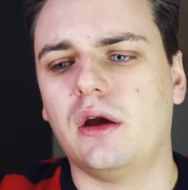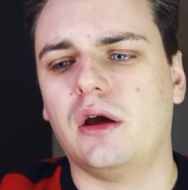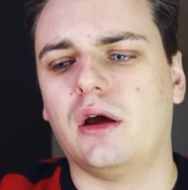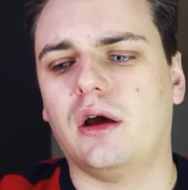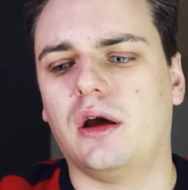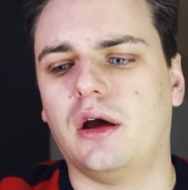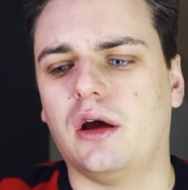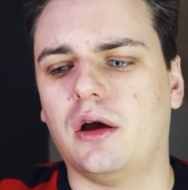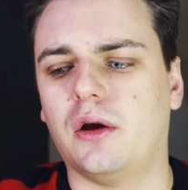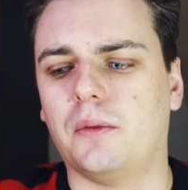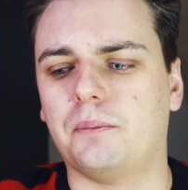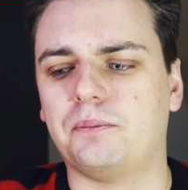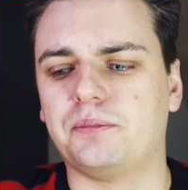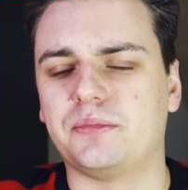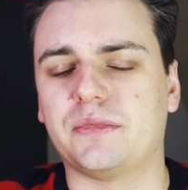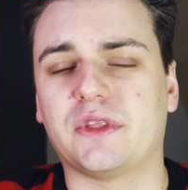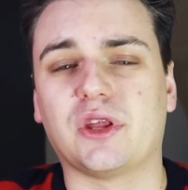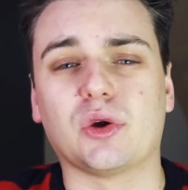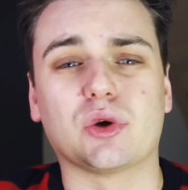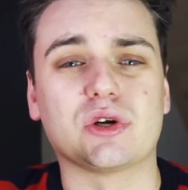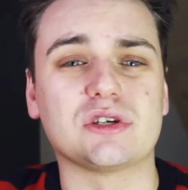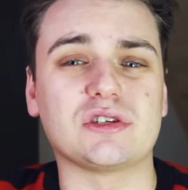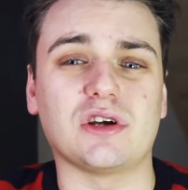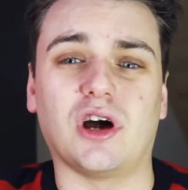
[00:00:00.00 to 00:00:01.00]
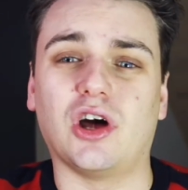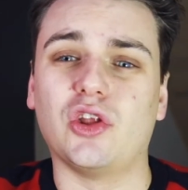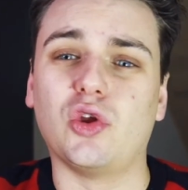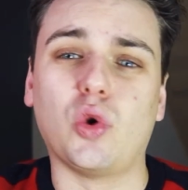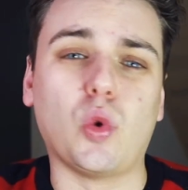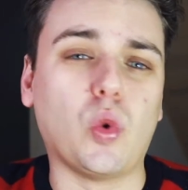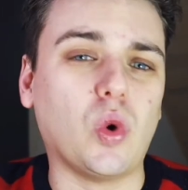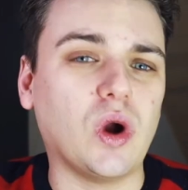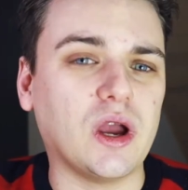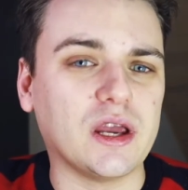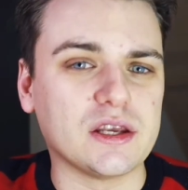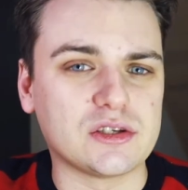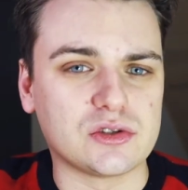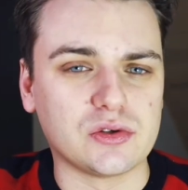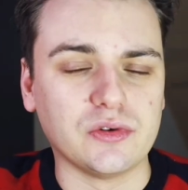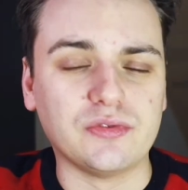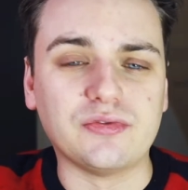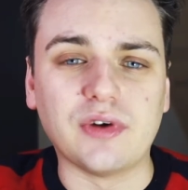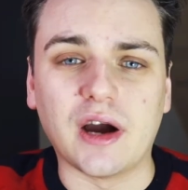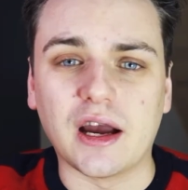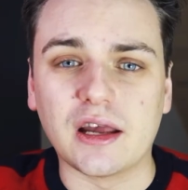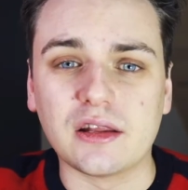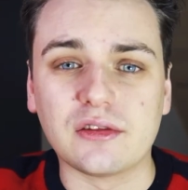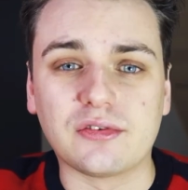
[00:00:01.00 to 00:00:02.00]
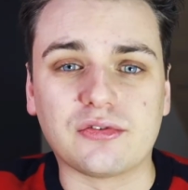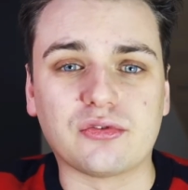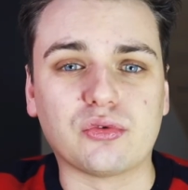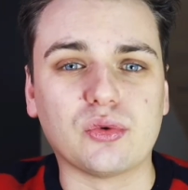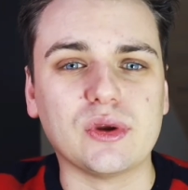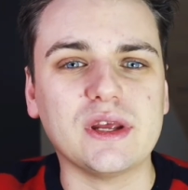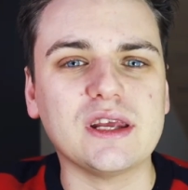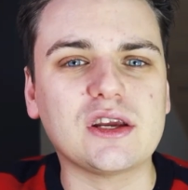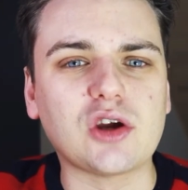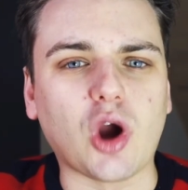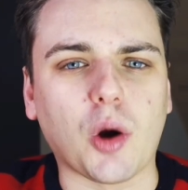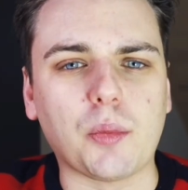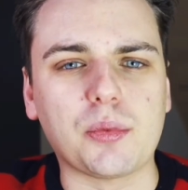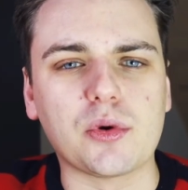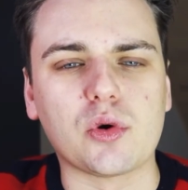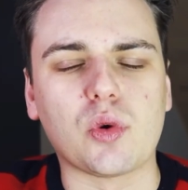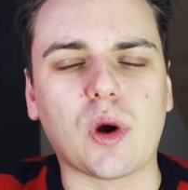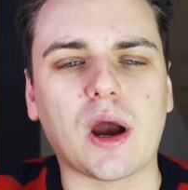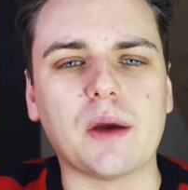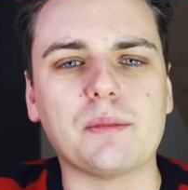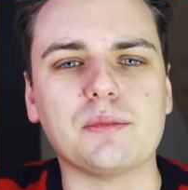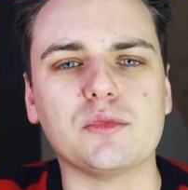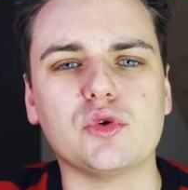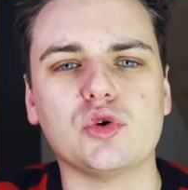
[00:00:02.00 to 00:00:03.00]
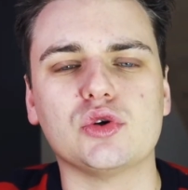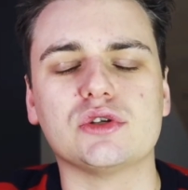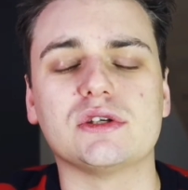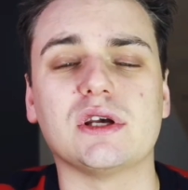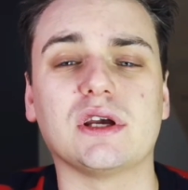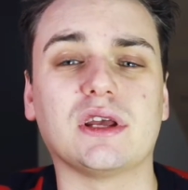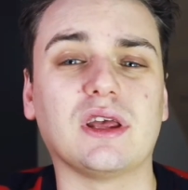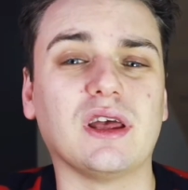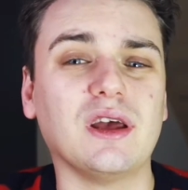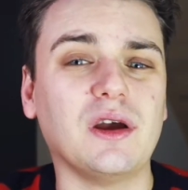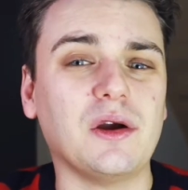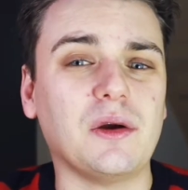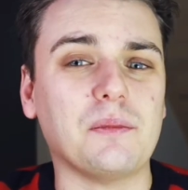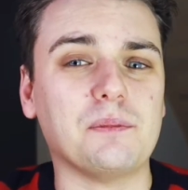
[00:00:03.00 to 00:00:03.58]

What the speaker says: There is other ways to find free copyright music.